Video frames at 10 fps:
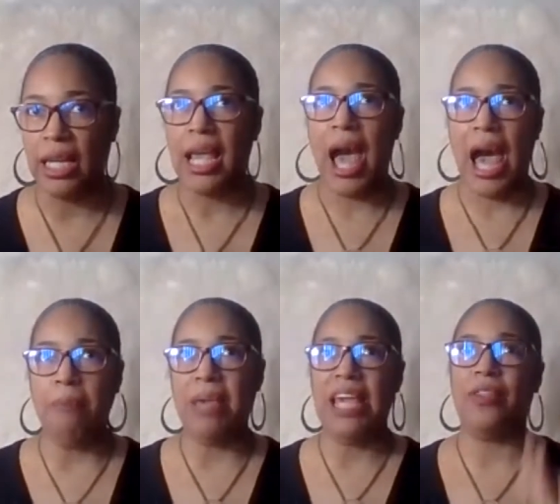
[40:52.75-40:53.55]
I
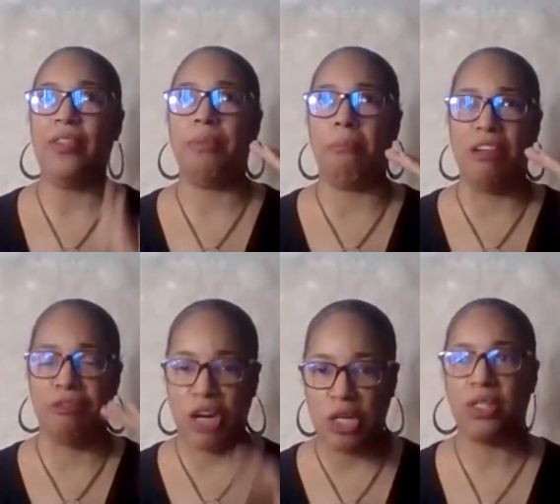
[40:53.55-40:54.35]
made my
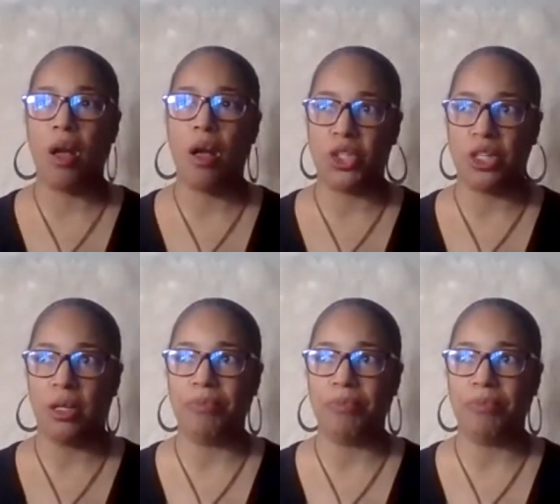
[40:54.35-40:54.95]
first sculpture,